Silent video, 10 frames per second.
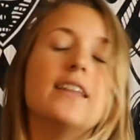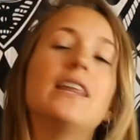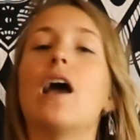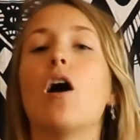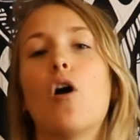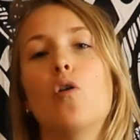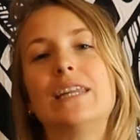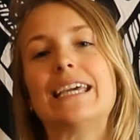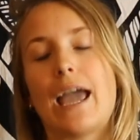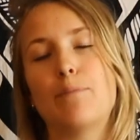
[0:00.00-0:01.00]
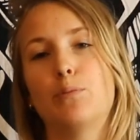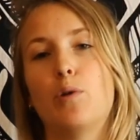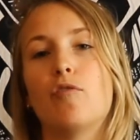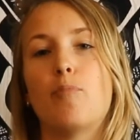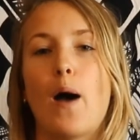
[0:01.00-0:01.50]
They are only capable
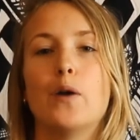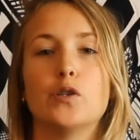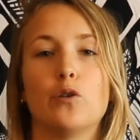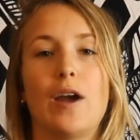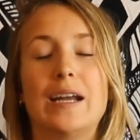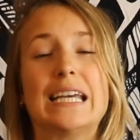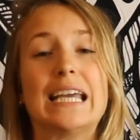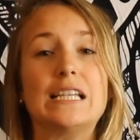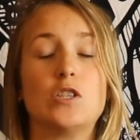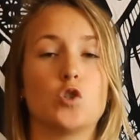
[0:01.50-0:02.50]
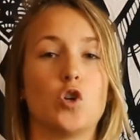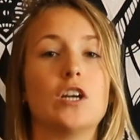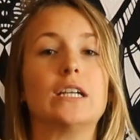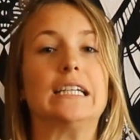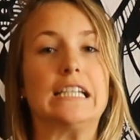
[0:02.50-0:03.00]
of biodegrading in
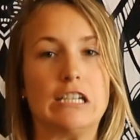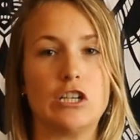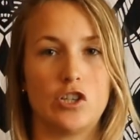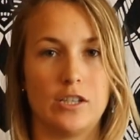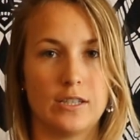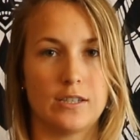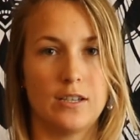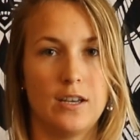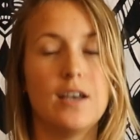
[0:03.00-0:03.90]
certain conditions,